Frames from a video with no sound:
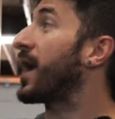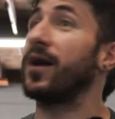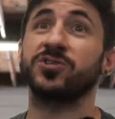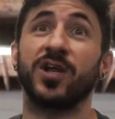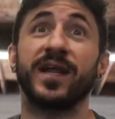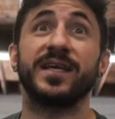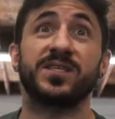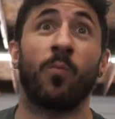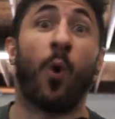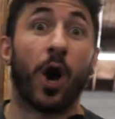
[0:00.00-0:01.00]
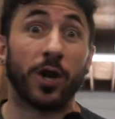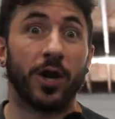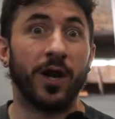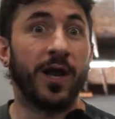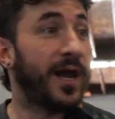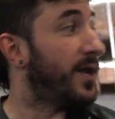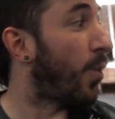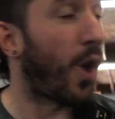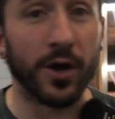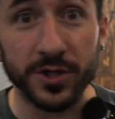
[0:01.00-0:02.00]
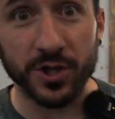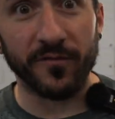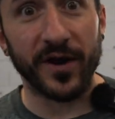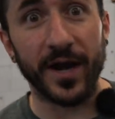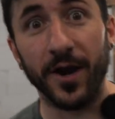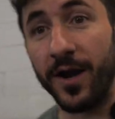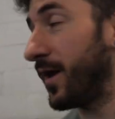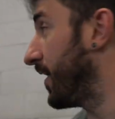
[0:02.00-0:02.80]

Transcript: Kyle's trying to get some water, and the water's over here.